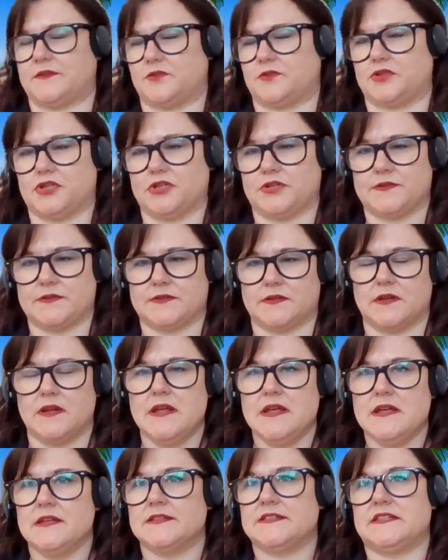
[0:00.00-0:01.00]
searches and
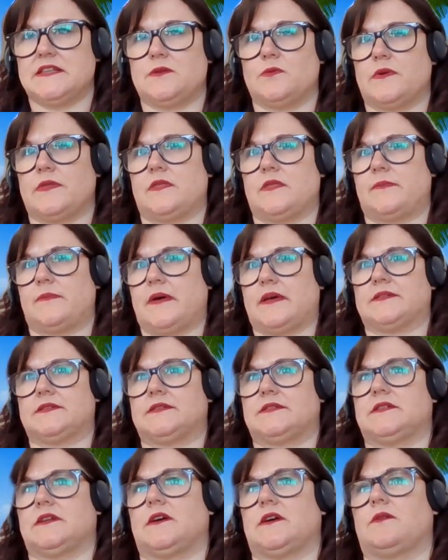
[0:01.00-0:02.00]
see when the
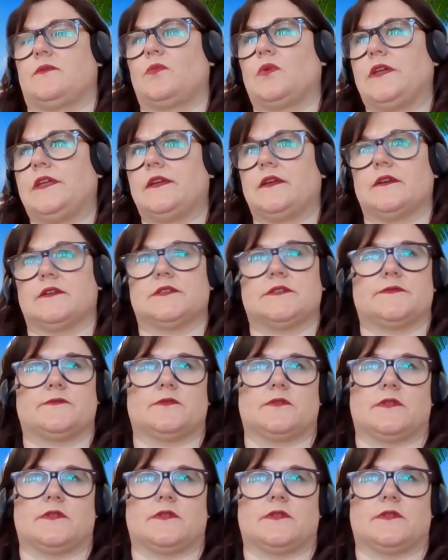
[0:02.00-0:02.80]
best week is